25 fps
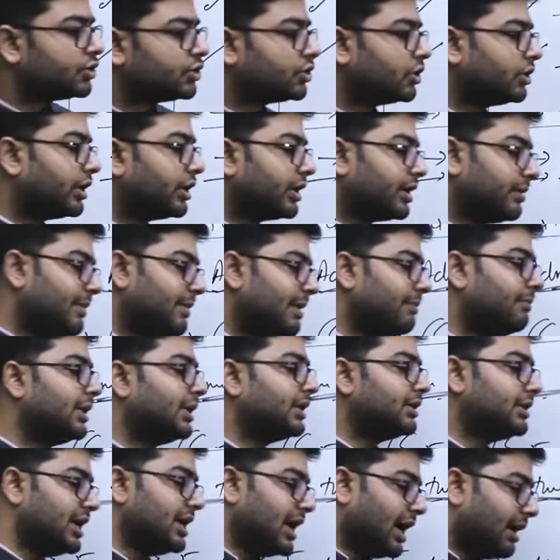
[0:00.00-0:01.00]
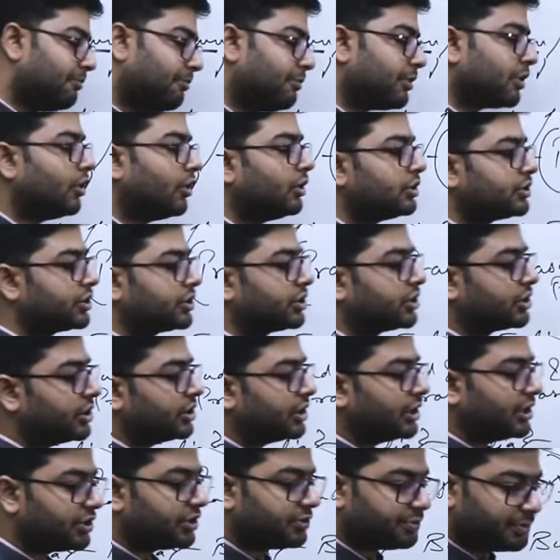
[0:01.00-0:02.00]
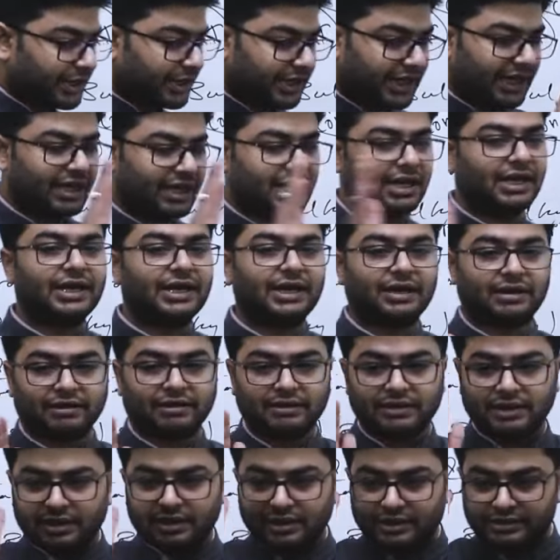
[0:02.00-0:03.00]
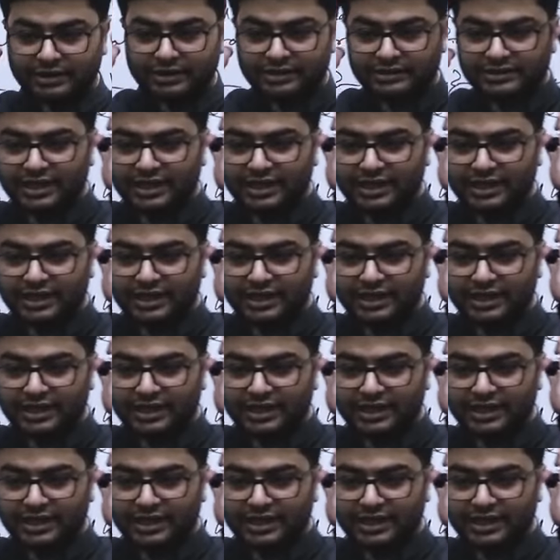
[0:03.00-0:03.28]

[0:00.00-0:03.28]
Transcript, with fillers: So remember, the approach is pretty clear. The